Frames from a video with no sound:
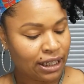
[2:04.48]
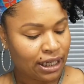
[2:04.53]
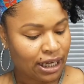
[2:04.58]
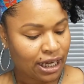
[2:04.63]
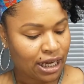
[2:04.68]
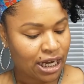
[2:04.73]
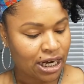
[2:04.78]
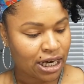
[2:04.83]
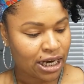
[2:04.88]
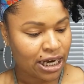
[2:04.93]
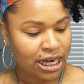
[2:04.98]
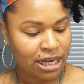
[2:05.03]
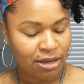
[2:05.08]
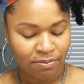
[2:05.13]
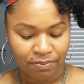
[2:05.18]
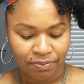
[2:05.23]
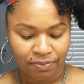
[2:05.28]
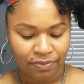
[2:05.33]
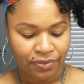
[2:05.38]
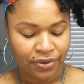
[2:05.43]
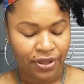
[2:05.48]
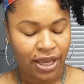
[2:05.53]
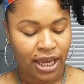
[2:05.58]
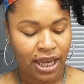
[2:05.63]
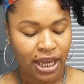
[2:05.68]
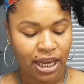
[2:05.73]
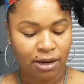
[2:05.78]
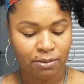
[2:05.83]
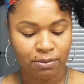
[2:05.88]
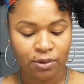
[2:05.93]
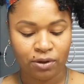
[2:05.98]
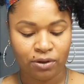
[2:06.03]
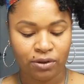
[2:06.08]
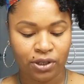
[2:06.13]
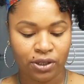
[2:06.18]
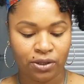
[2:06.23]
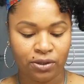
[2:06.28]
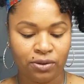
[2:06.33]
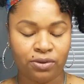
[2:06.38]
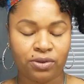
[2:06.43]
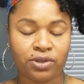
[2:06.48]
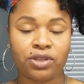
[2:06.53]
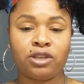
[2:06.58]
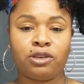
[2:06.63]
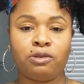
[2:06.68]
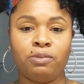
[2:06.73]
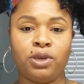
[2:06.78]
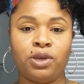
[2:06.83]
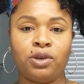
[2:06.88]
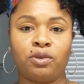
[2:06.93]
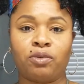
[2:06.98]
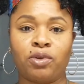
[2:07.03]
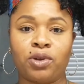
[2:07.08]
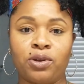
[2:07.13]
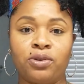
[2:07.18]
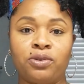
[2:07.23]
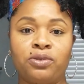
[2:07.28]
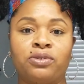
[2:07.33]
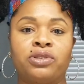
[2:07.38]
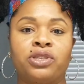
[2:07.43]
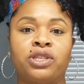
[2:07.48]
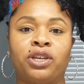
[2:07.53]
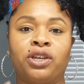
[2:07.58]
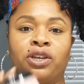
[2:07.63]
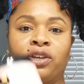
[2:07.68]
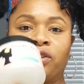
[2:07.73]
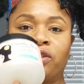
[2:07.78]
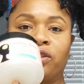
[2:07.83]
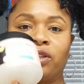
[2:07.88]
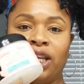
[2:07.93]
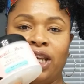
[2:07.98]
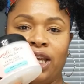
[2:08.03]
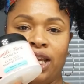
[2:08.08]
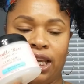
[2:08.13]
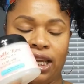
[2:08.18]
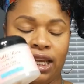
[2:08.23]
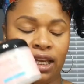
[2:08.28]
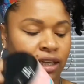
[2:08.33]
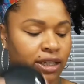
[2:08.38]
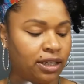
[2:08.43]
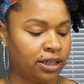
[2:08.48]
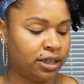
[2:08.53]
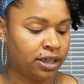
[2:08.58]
All right. And I'm going to use Camille Rose, the Curlaide.